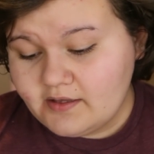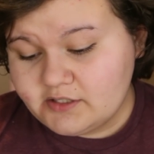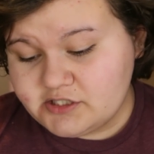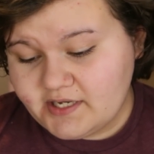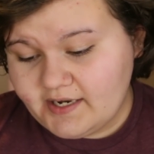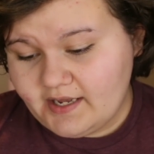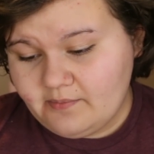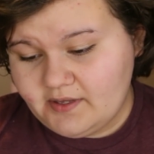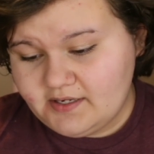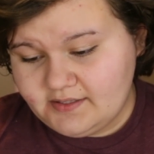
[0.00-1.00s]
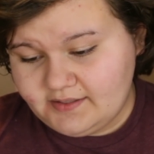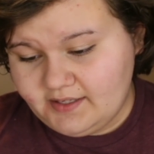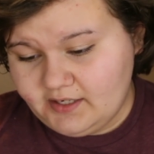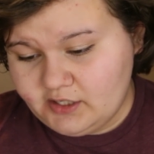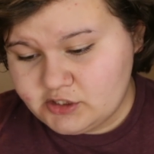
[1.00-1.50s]
The shade I am in is
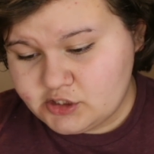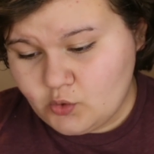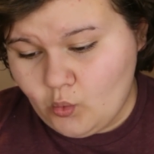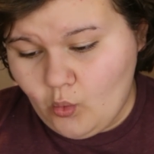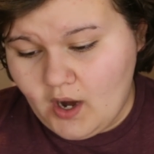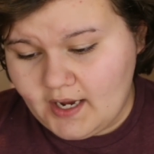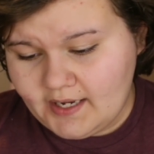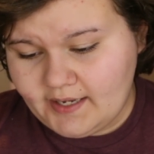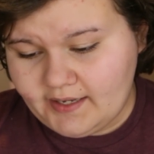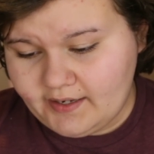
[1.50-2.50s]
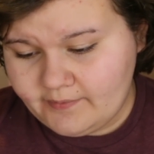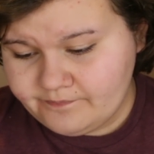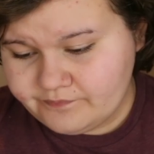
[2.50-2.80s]
in Swan.